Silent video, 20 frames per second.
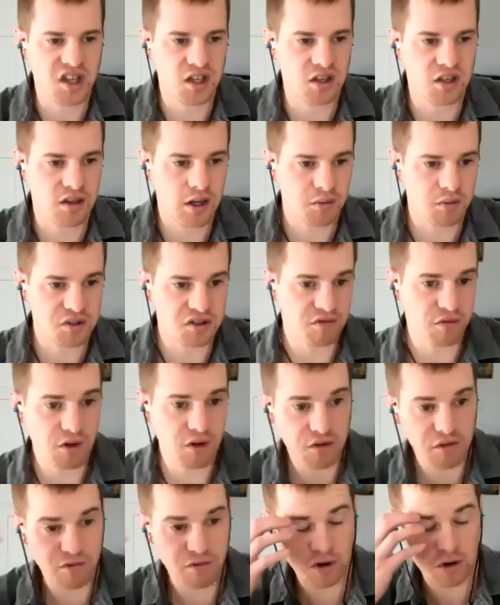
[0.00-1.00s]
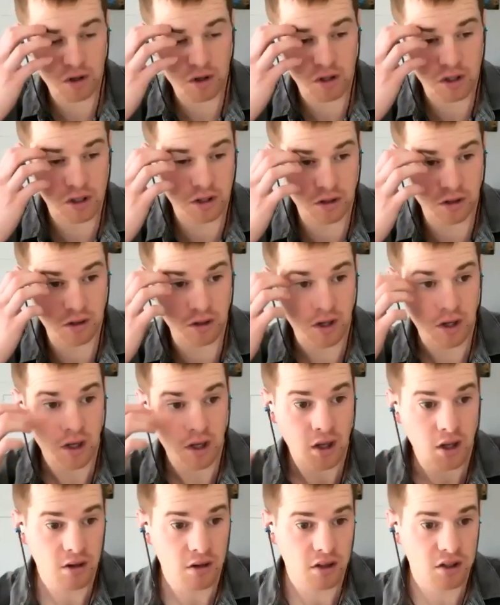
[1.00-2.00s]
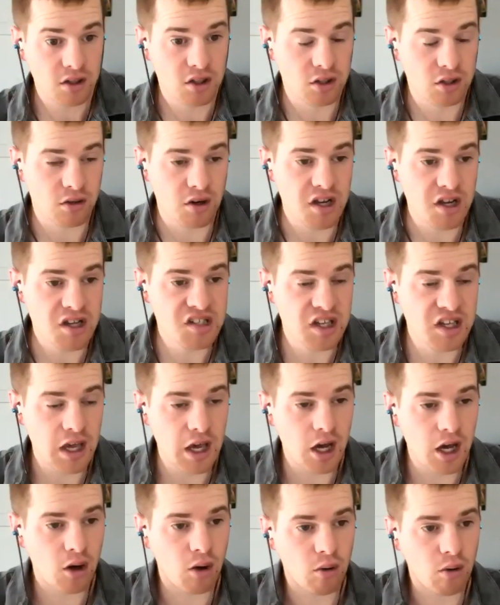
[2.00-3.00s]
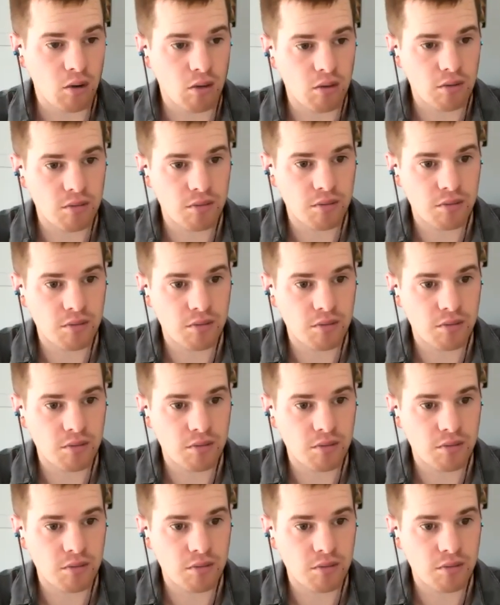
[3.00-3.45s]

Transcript: That was very, very clear. Crazy how